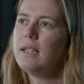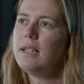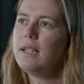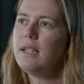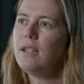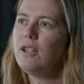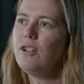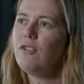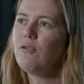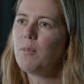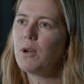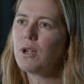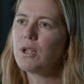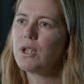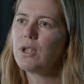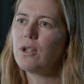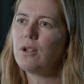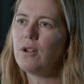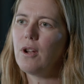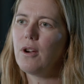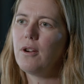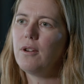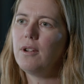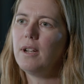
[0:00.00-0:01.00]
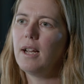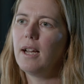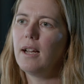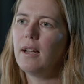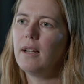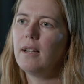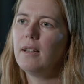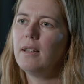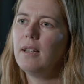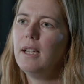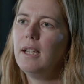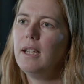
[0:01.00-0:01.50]
The city of
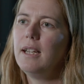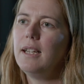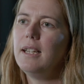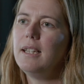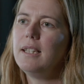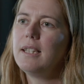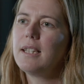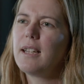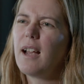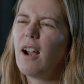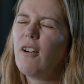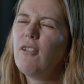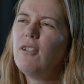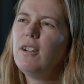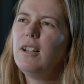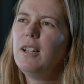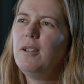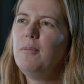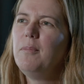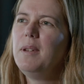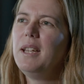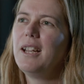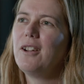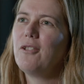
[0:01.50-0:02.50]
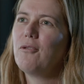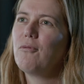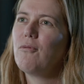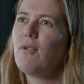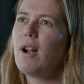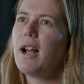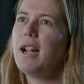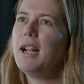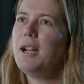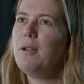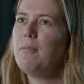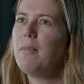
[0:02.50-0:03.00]
Barcelona is currently being
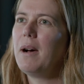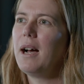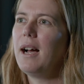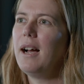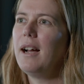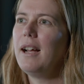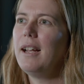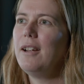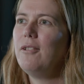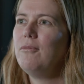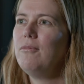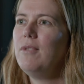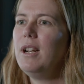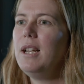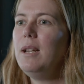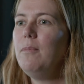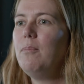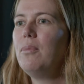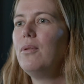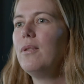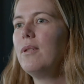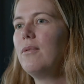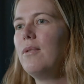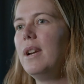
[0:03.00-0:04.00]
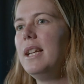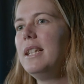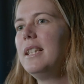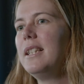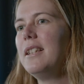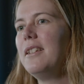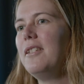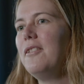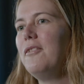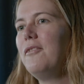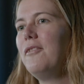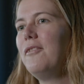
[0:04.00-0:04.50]
run by really
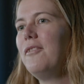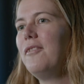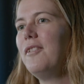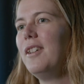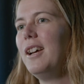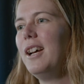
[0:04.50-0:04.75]
progressive